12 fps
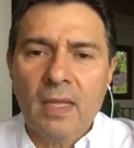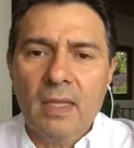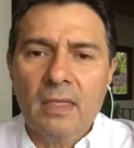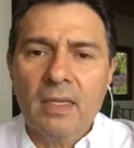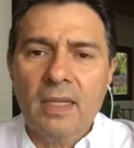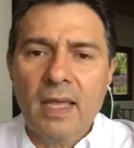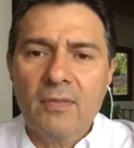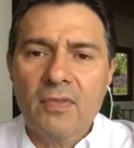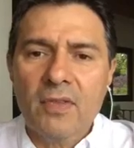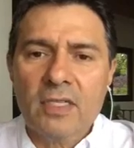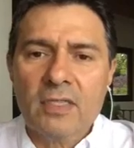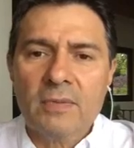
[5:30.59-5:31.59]
None have
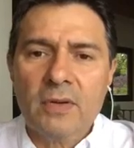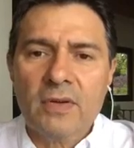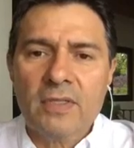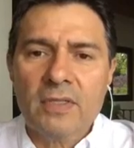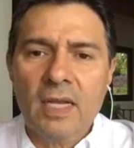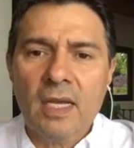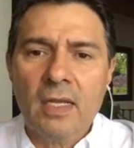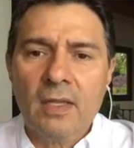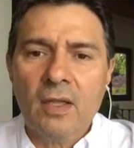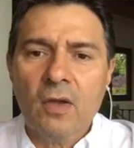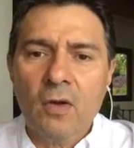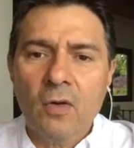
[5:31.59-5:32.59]
the experience that
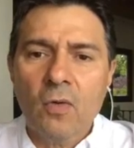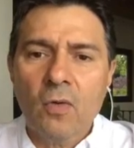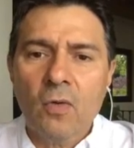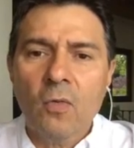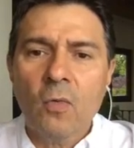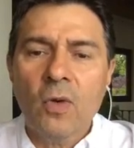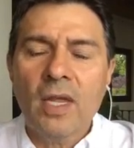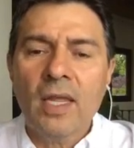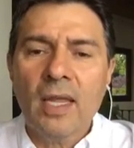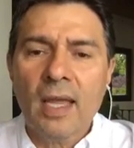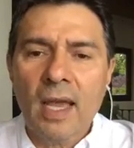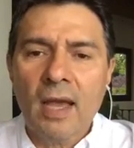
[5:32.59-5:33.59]
we